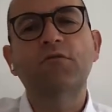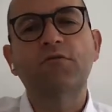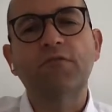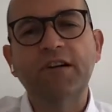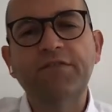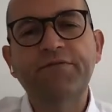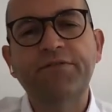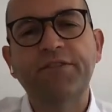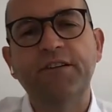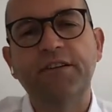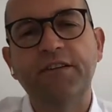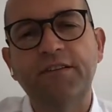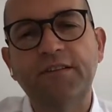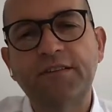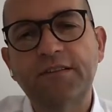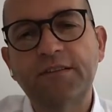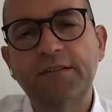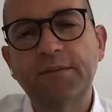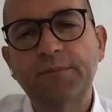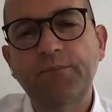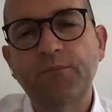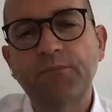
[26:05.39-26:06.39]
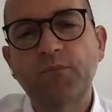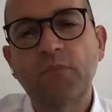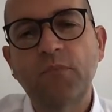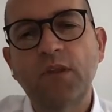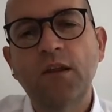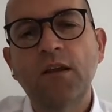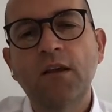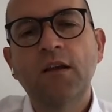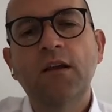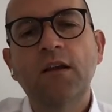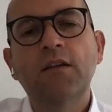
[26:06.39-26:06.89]
Griffith.
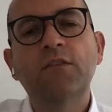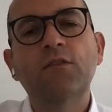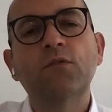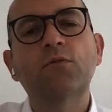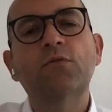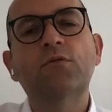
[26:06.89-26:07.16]
So